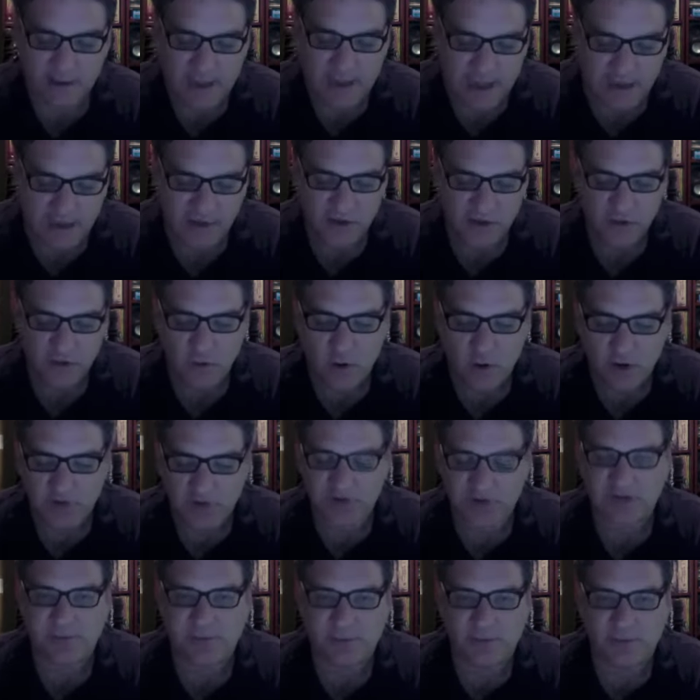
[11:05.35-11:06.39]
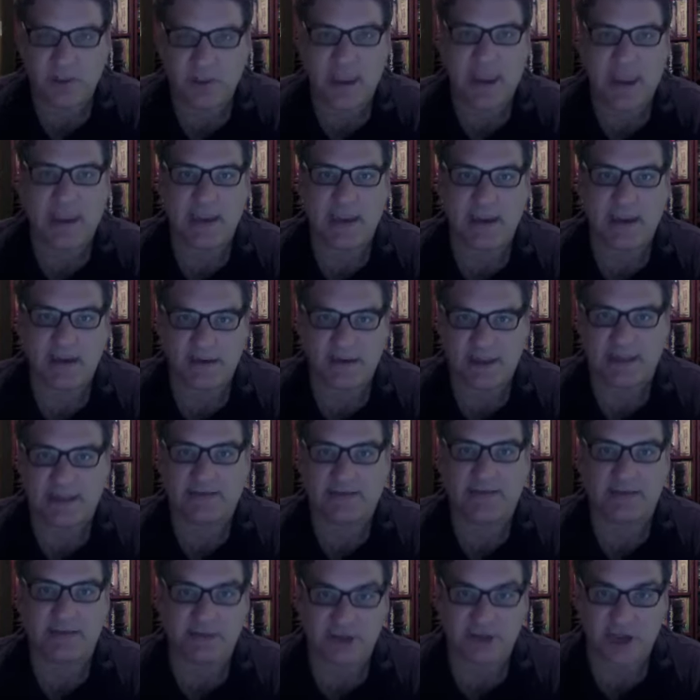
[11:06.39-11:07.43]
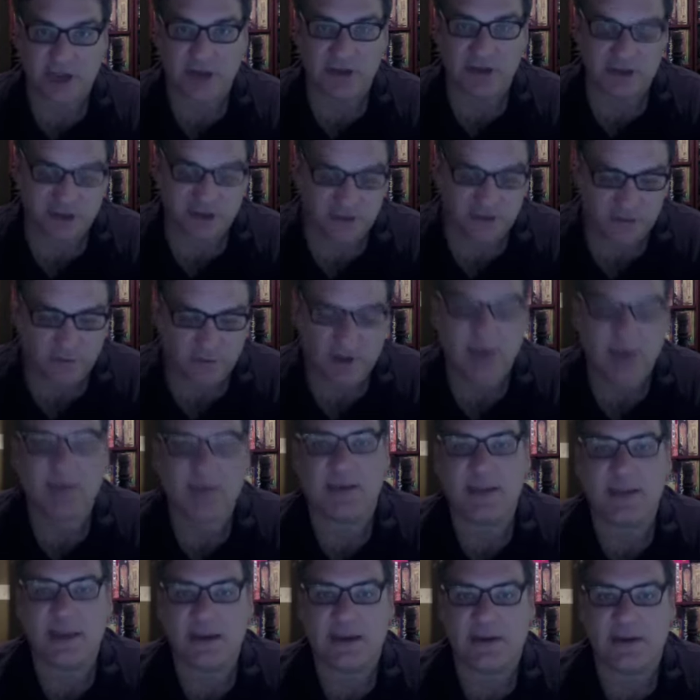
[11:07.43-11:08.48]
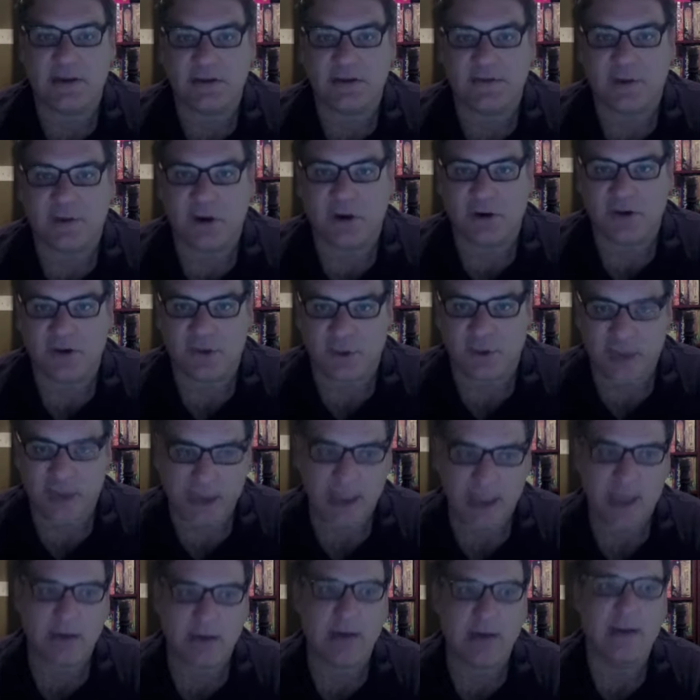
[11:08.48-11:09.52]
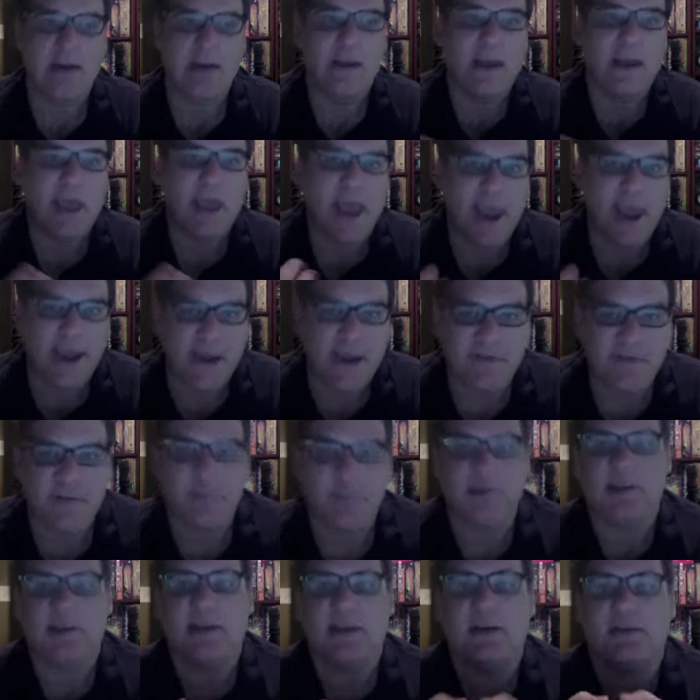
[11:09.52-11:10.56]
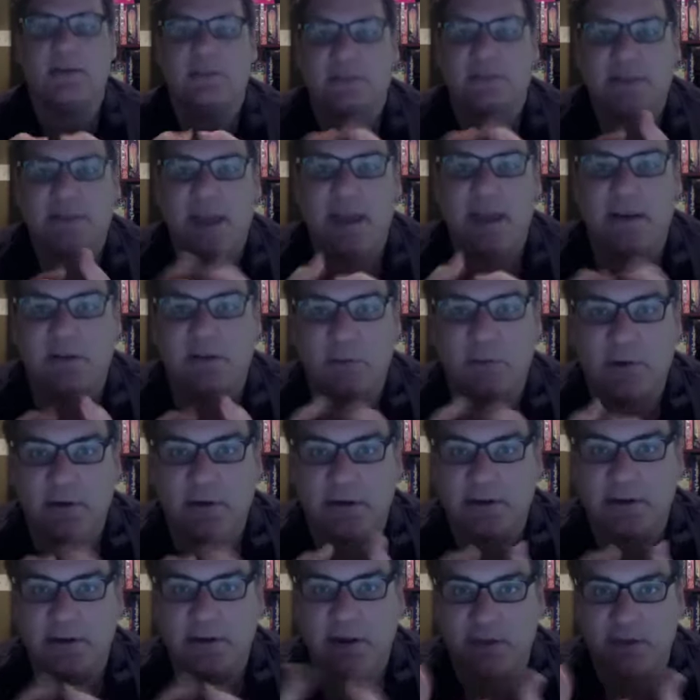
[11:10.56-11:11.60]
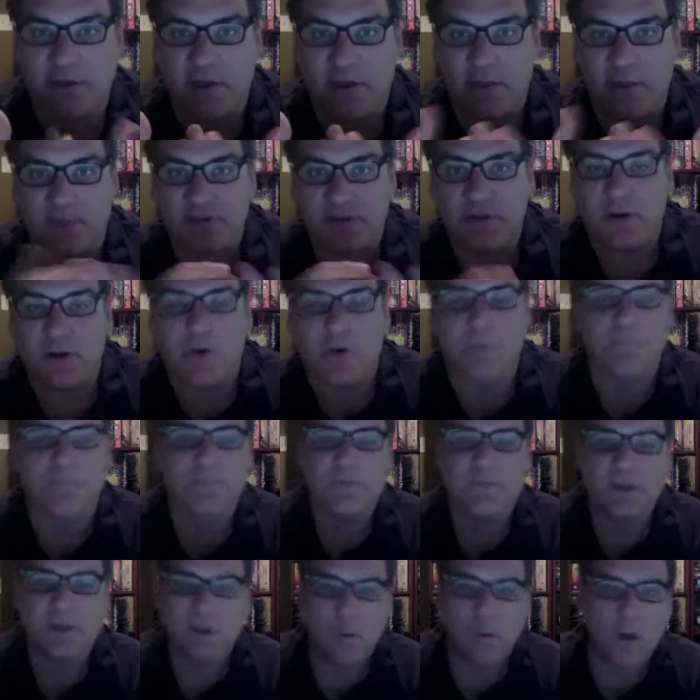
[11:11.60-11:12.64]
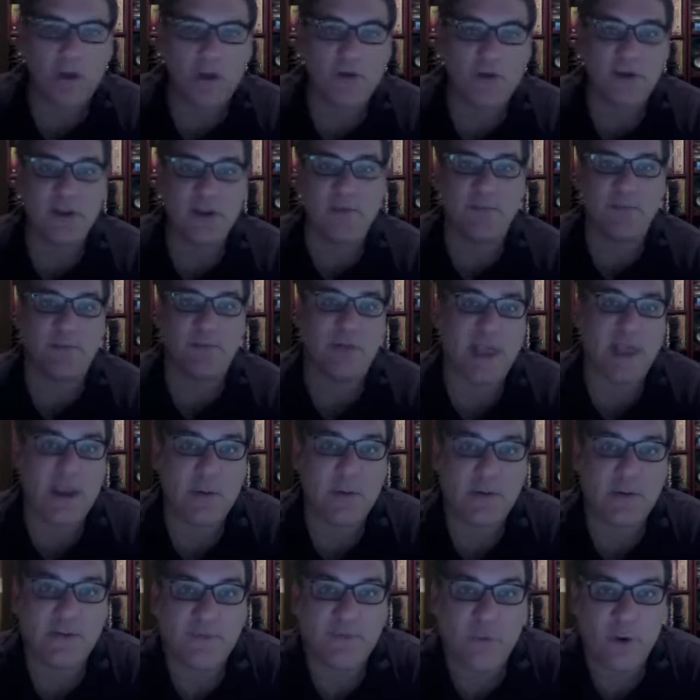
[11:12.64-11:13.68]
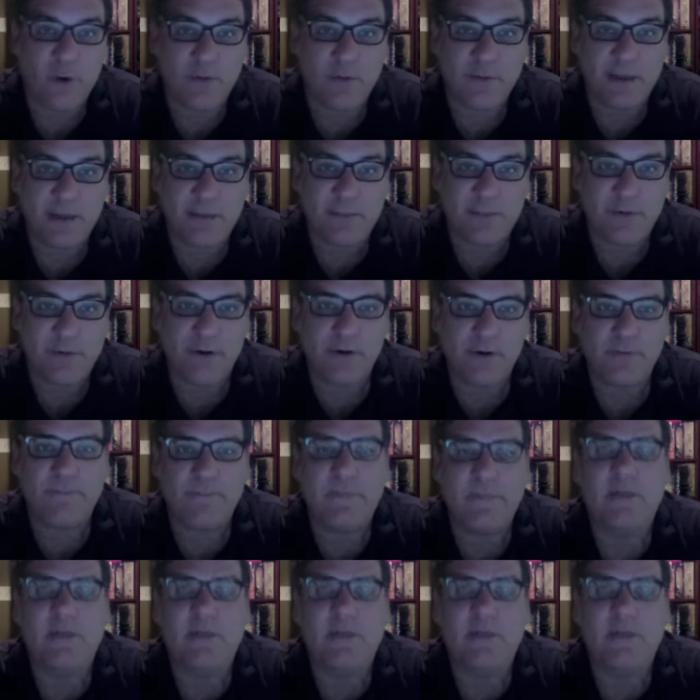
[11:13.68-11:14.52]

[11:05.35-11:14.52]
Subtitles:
And you are just playing against the dungeon, trying to get in as far as you can, and everybody else is kind of twiddling their thumbs. So while you can play with 4 people,